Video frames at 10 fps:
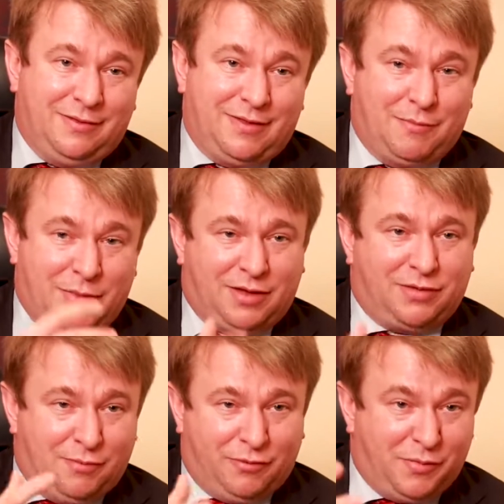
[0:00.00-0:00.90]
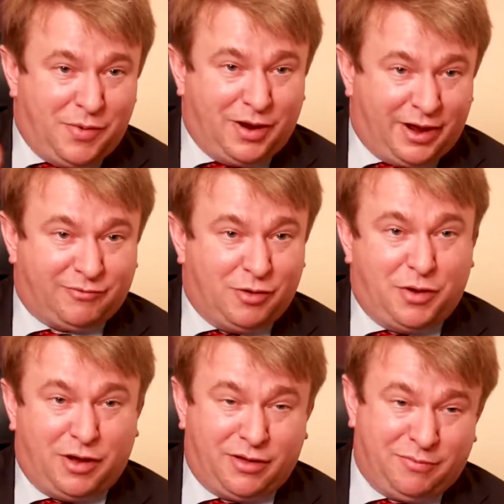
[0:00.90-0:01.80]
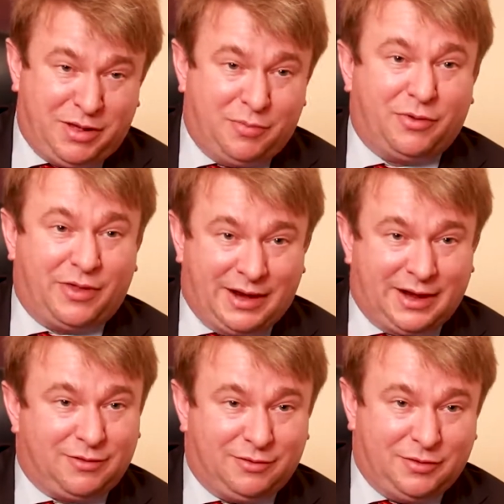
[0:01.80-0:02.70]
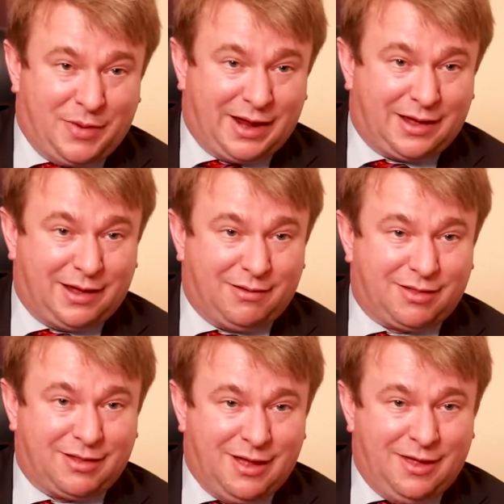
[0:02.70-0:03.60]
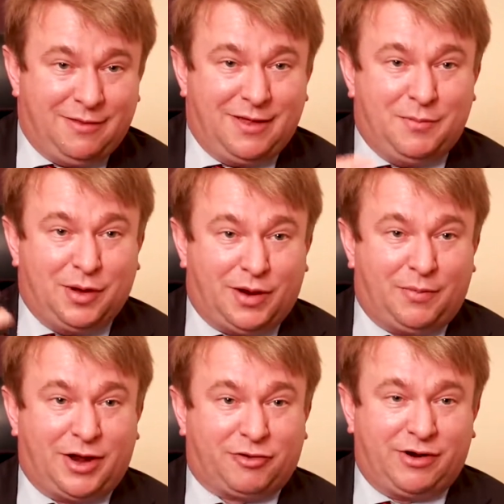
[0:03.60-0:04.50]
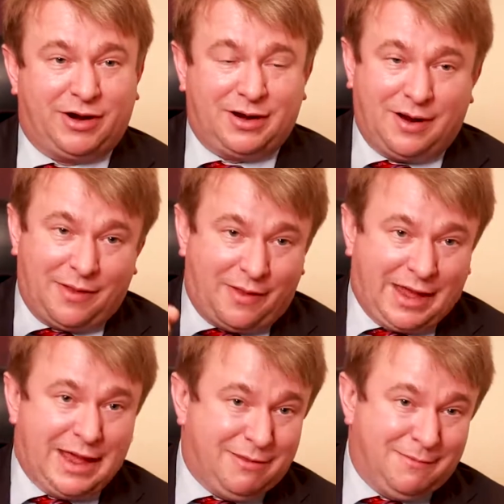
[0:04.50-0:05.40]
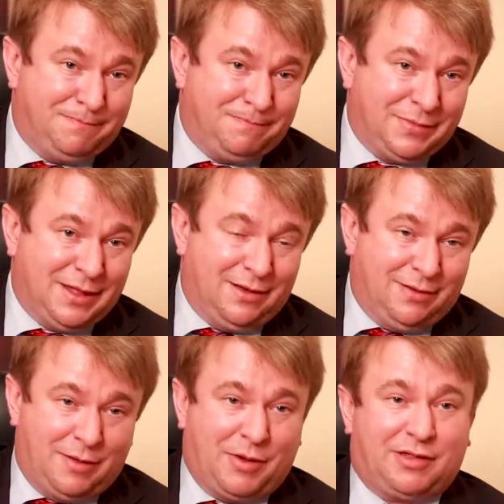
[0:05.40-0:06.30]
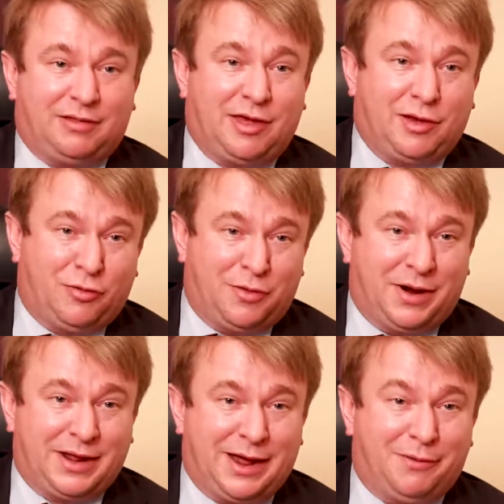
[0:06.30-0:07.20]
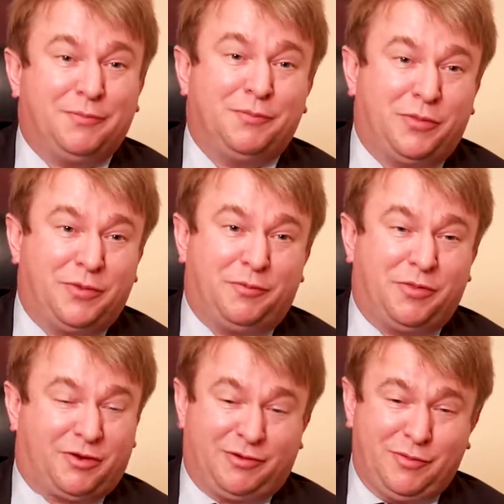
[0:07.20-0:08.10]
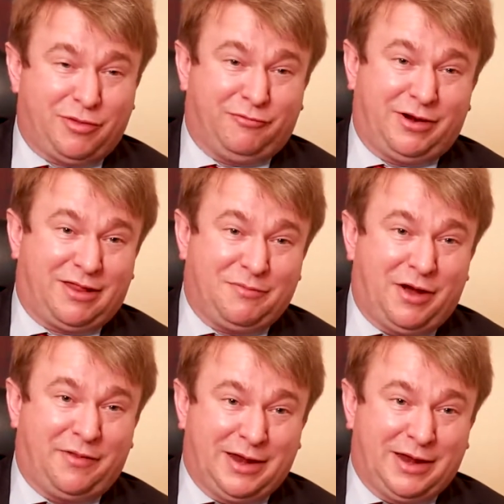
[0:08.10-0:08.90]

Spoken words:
They make them feel like real people. They link them to bank accounts. They build up their credit and then they hit them. They basically take all the money out. The criminals are really smart.